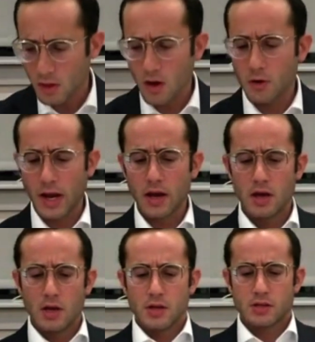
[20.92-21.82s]
Okay,
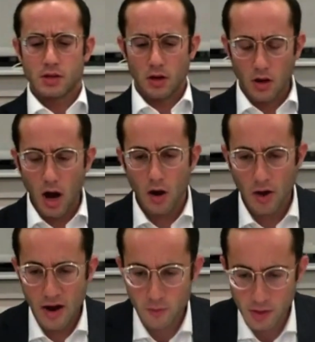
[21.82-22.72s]
so
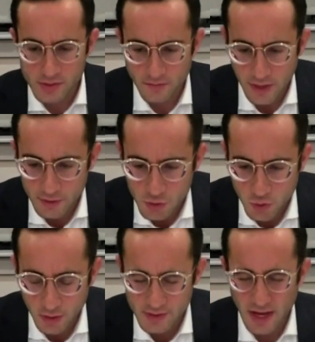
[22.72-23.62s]
everyone is invited to
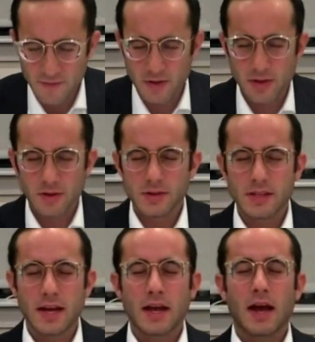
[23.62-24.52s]
join us every
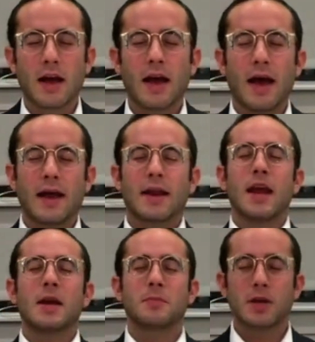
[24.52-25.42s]
Thursday at
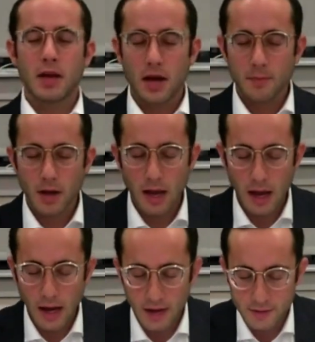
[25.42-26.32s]
8 p.m.
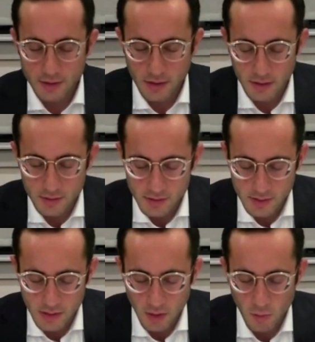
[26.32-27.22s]
at
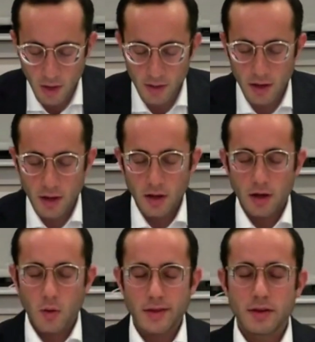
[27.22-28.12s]
1601
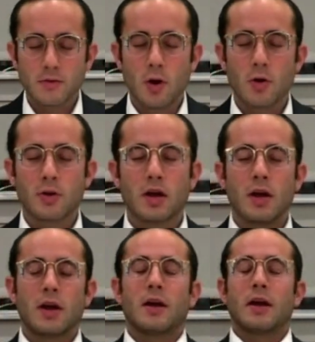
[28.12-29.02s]
Quentin Road
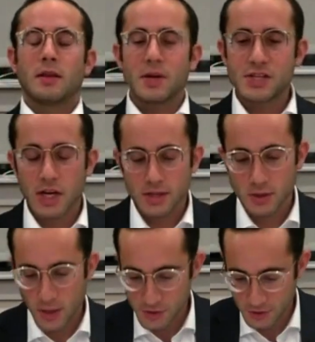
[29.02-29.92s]
at the BJX
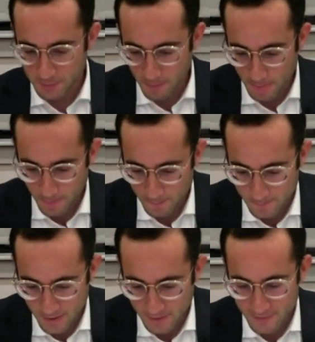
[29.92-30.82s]
location.
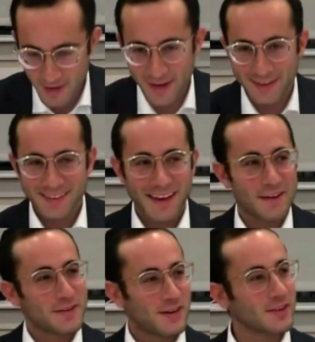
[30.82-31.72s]
All right.
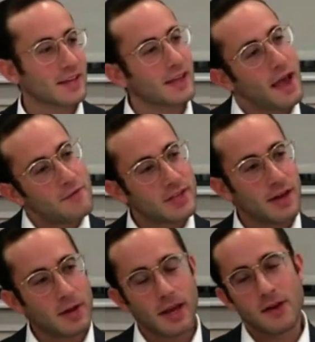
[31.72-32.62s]
And, like every
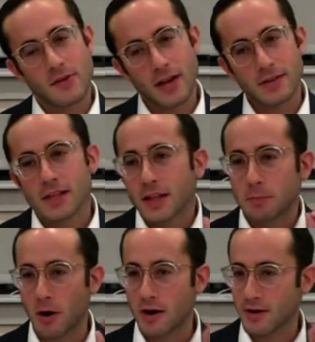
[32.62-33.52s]
time I get it right, there's a little
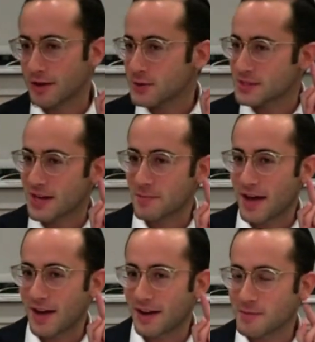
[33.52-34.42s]
party that goes inside my
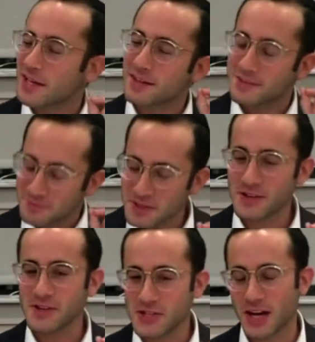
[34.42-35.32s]
head. I'm like,
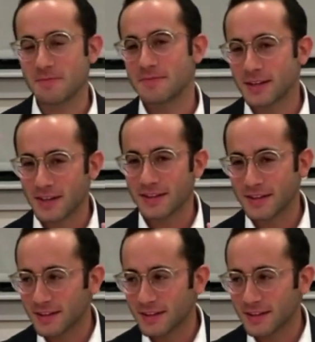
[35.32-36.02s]
good job, Yeah.